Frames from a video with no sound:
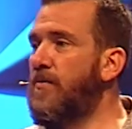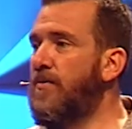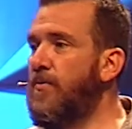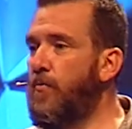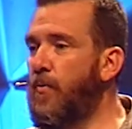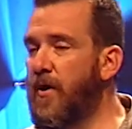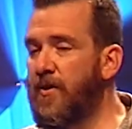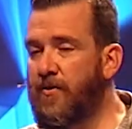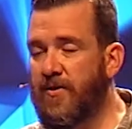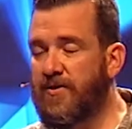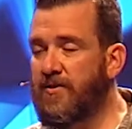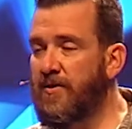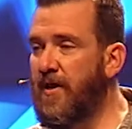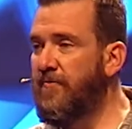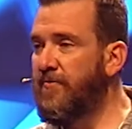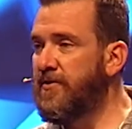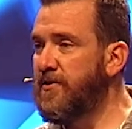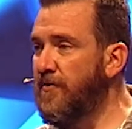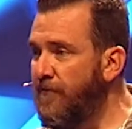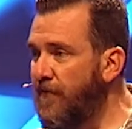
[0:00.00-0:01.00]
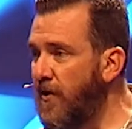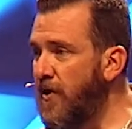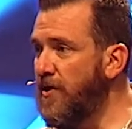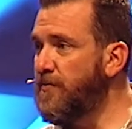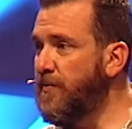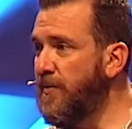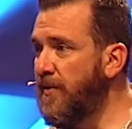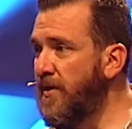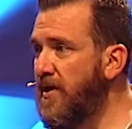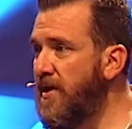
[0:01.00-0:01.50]
If it's a false
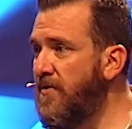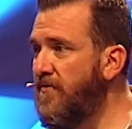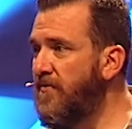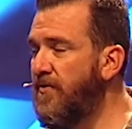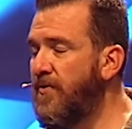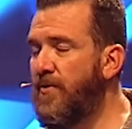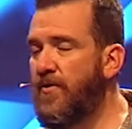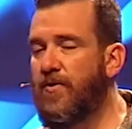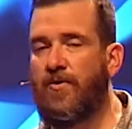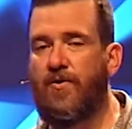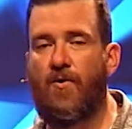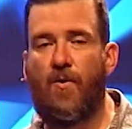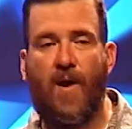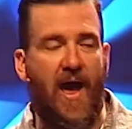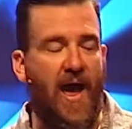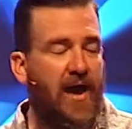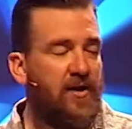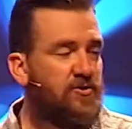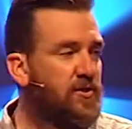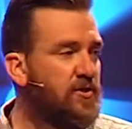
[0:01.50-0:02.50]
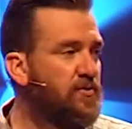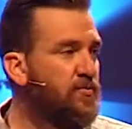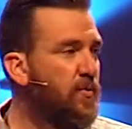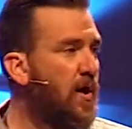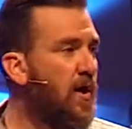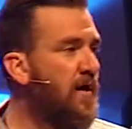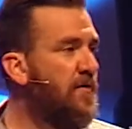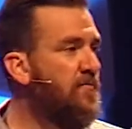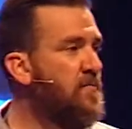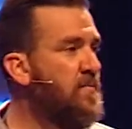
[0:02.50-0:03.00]
belief, your actions will
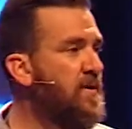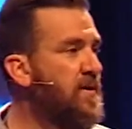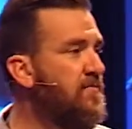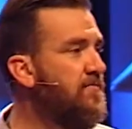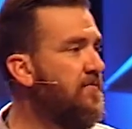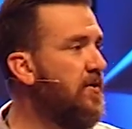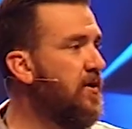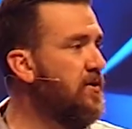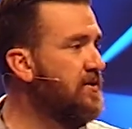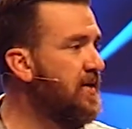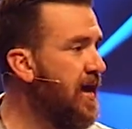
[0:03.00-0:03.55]
often be false